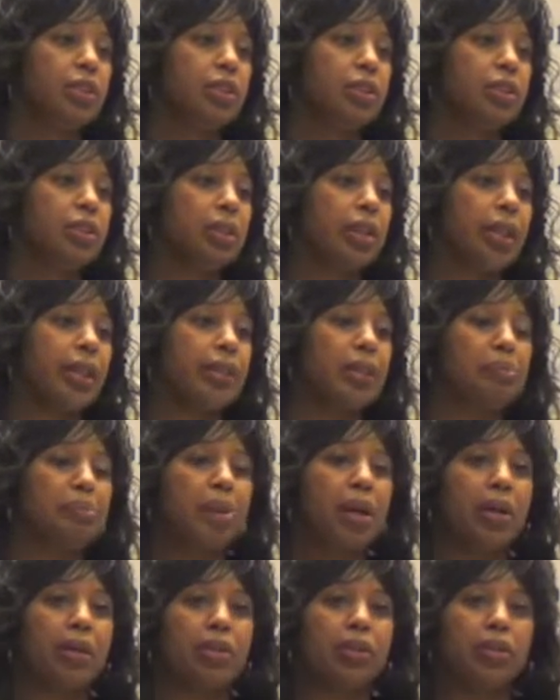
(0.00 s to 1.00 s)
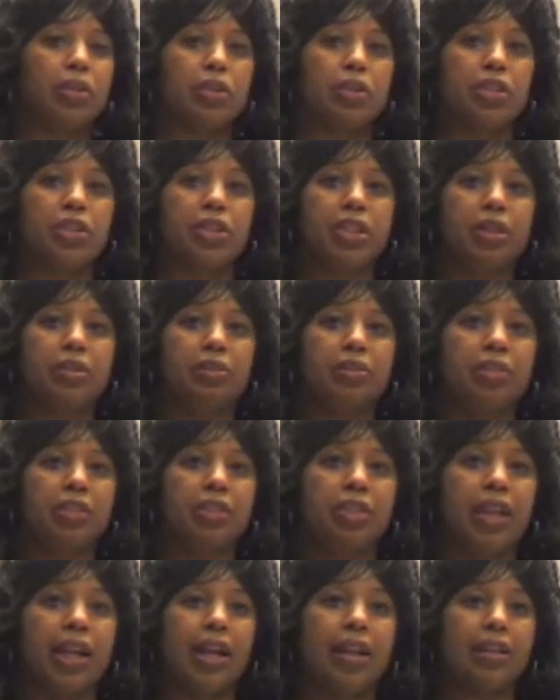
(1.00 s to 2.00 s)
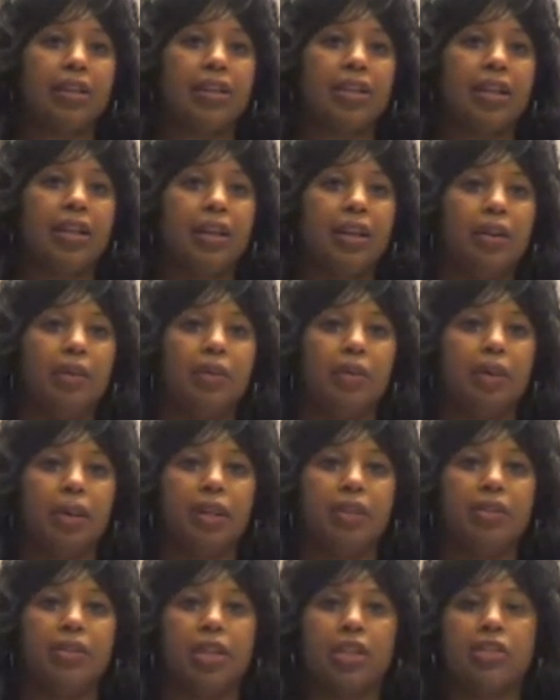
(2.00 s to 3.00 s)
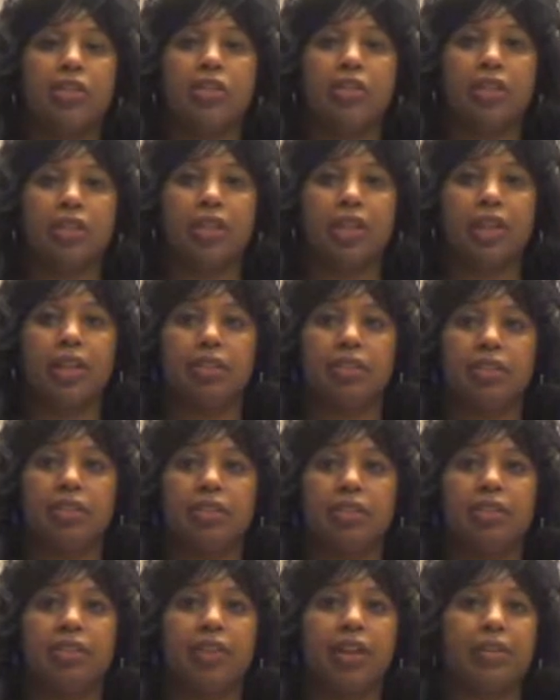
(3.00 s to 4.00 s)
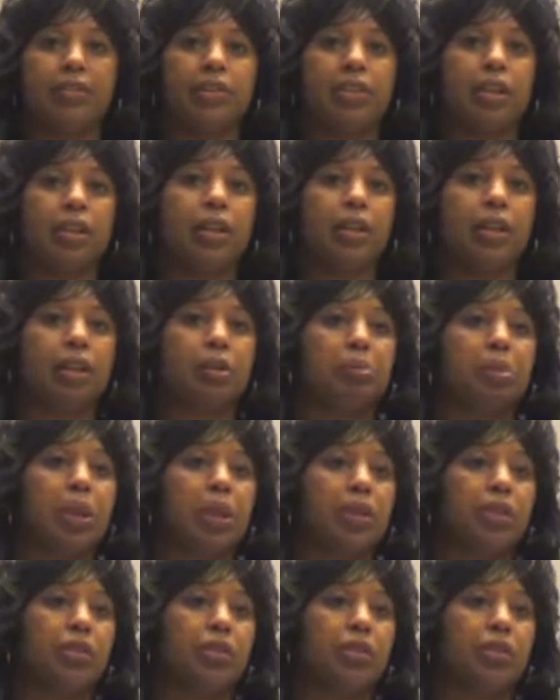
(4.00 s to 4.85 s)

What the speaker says: to look at the partnerships that organizations and agencies have together,